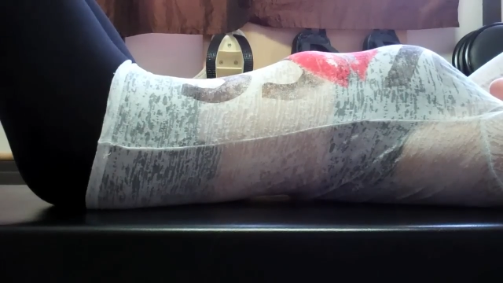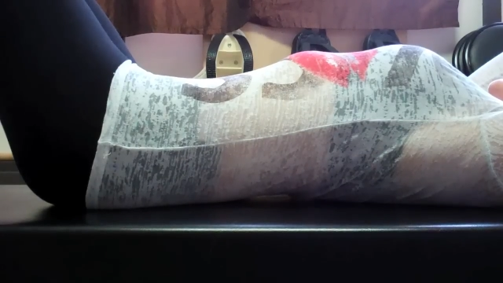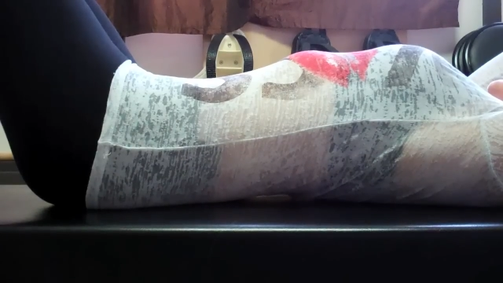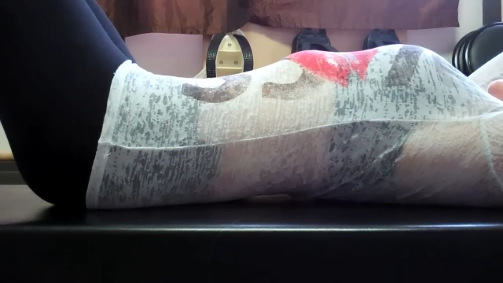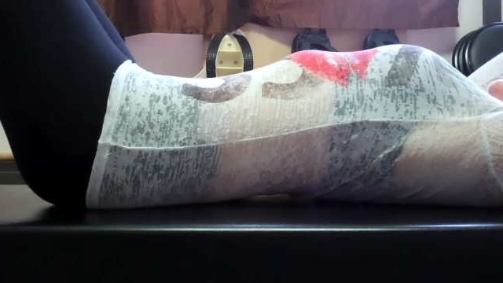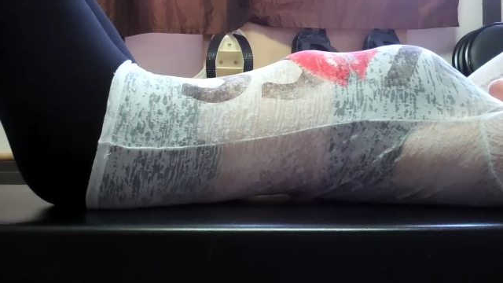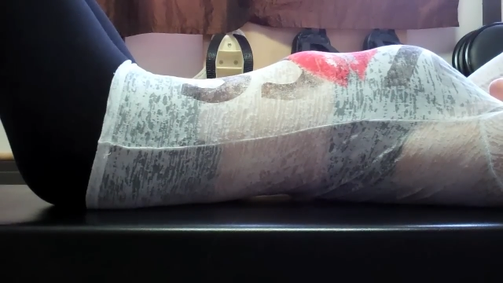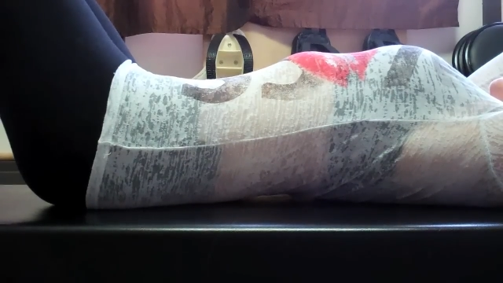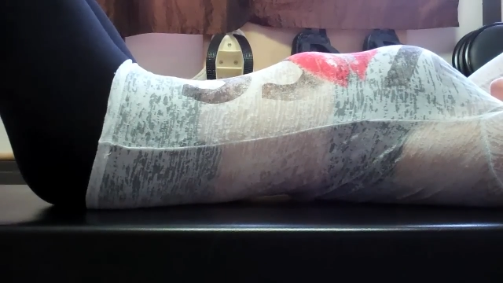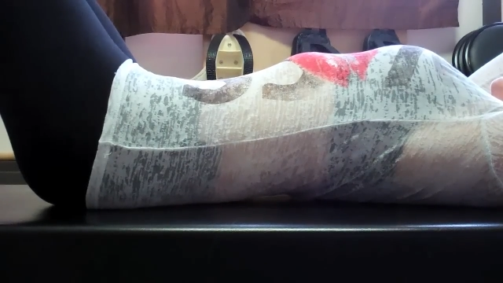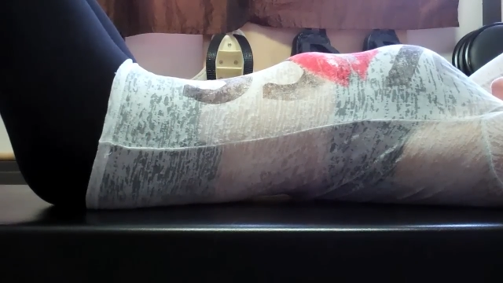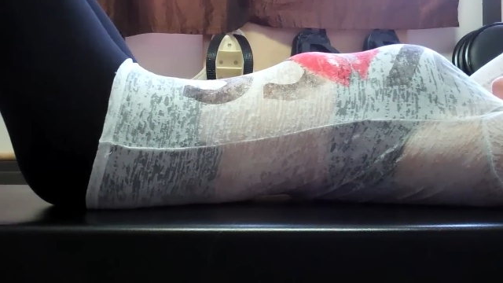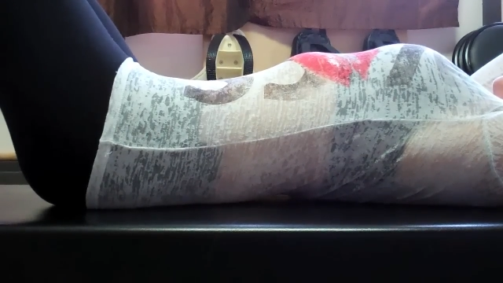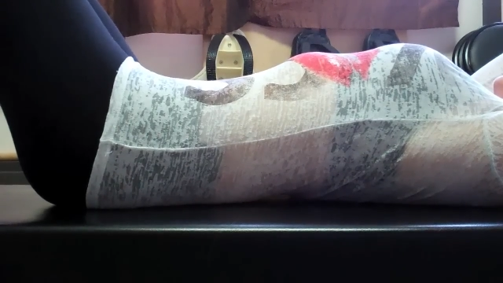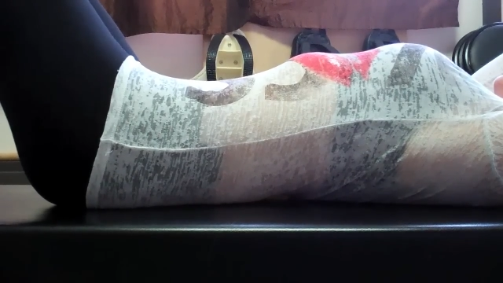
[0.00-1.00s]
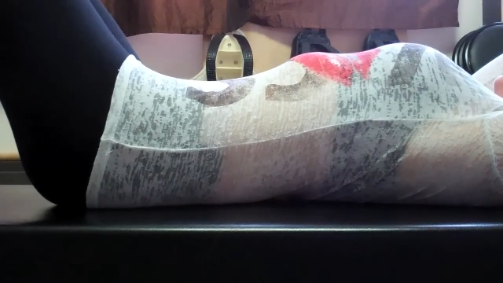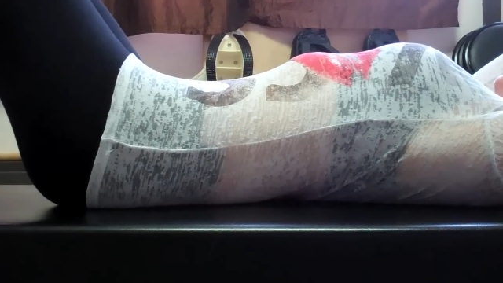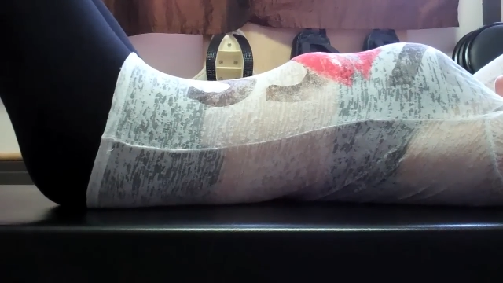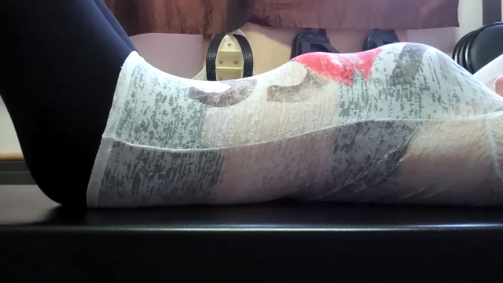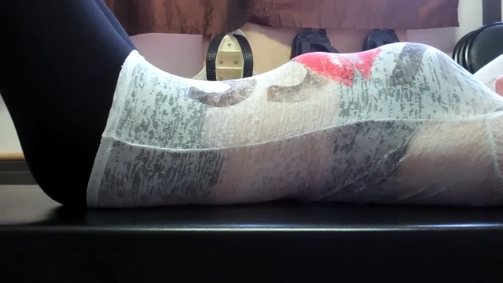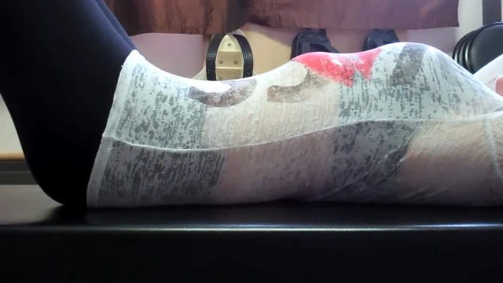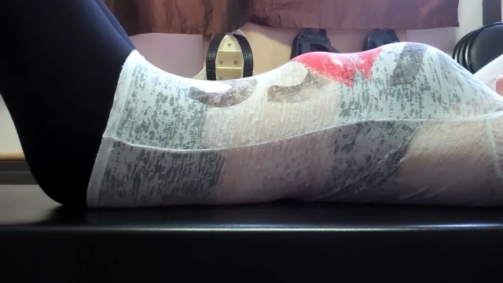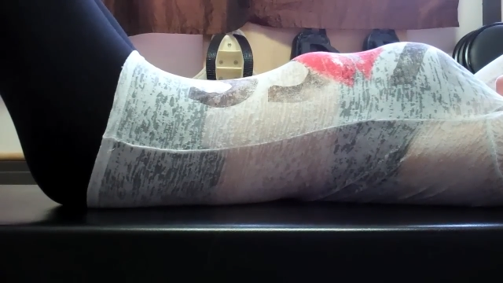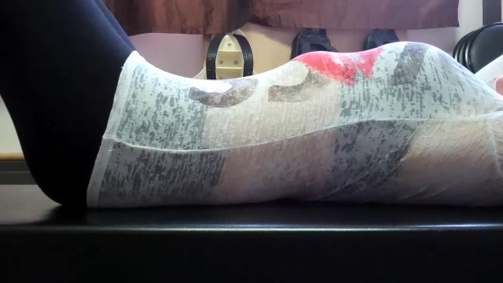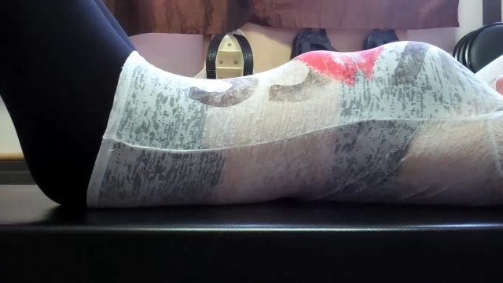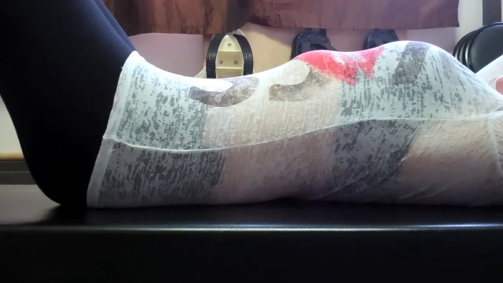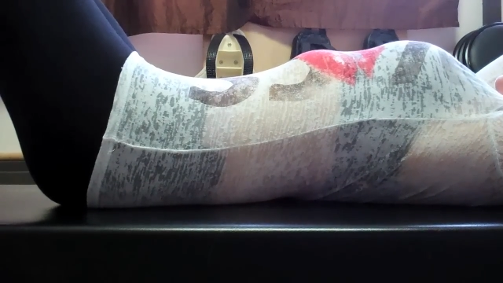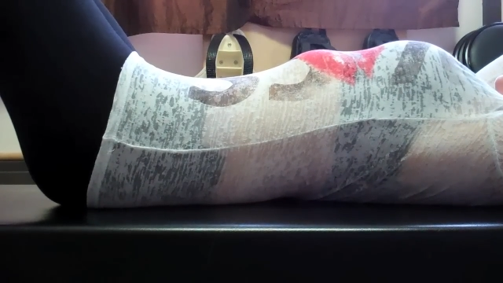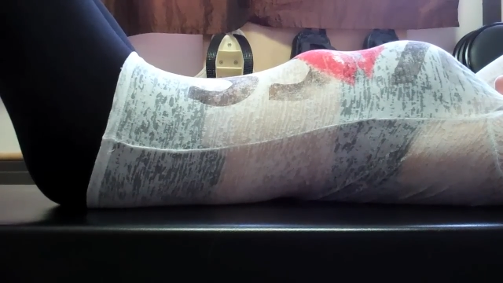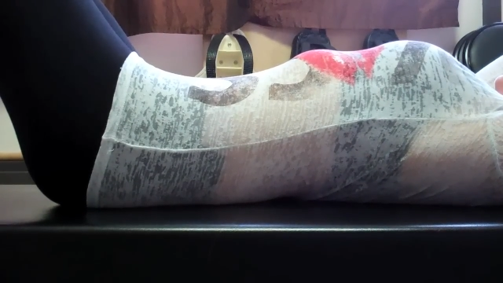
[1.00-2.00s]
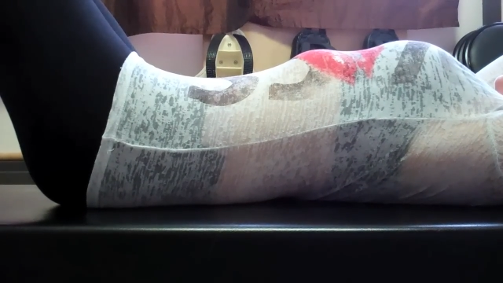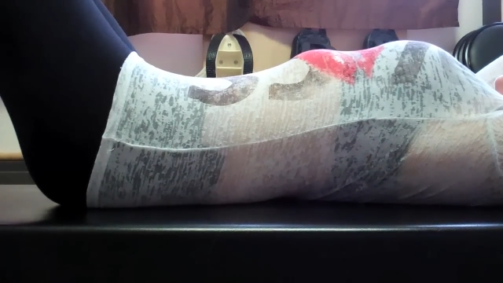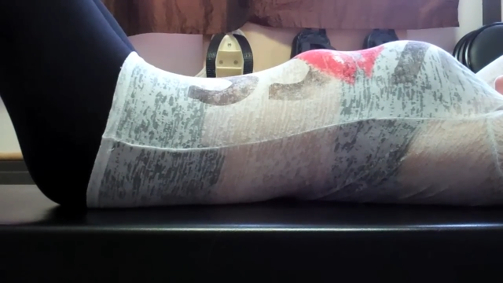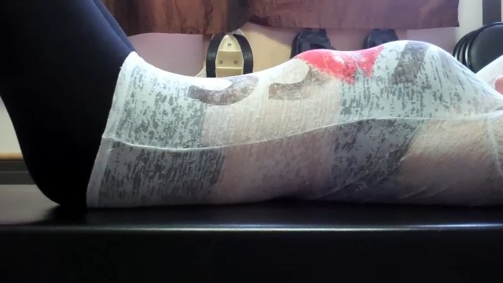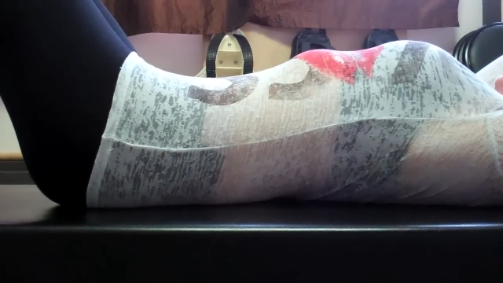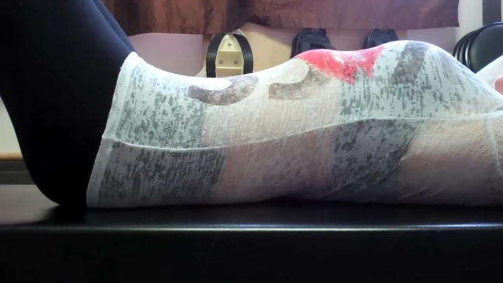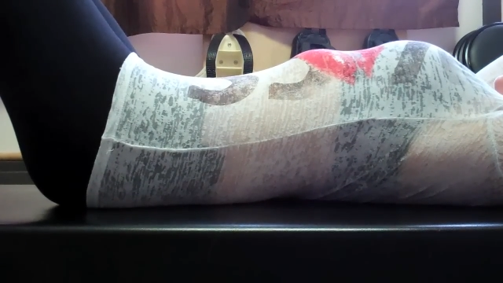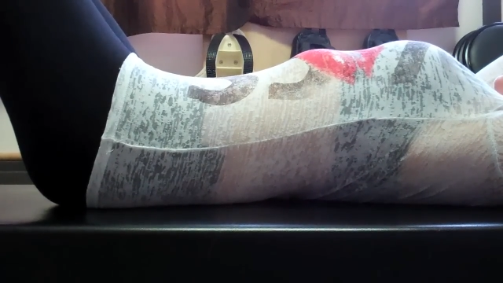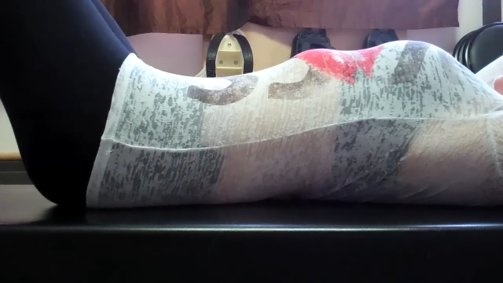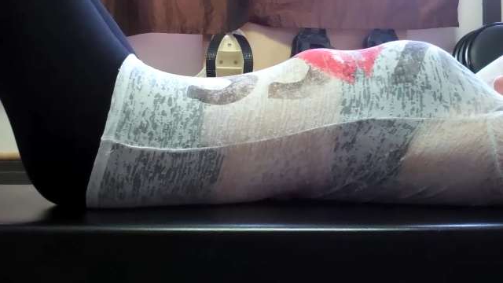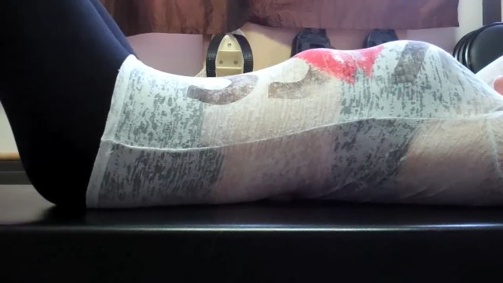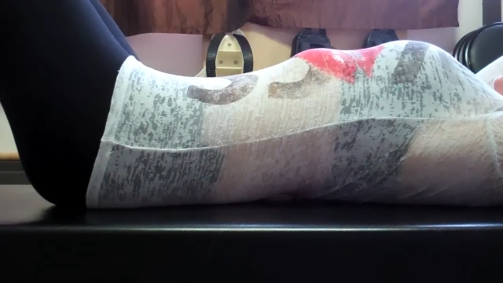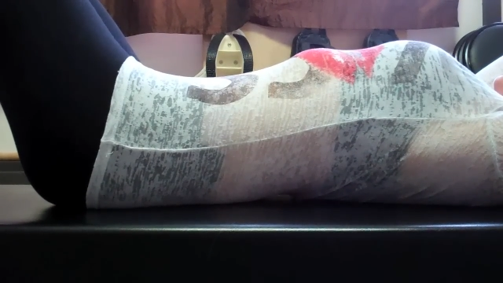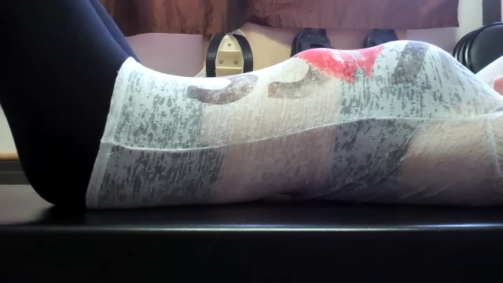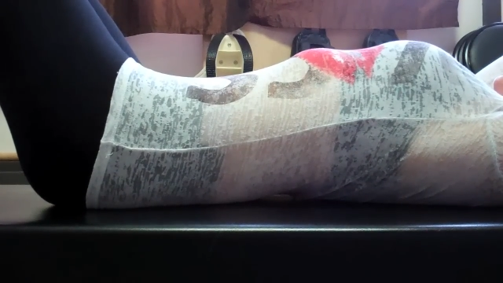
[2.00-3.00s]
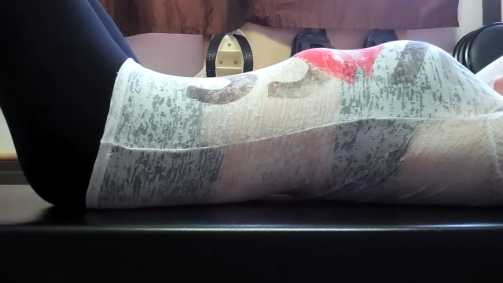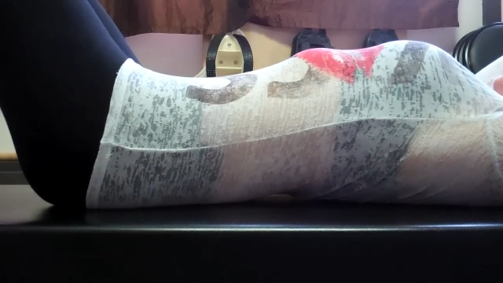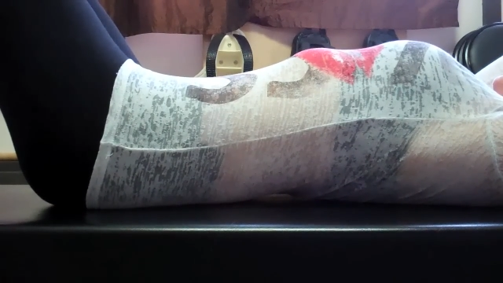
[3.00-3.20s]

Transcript: [unreadable: no face in view]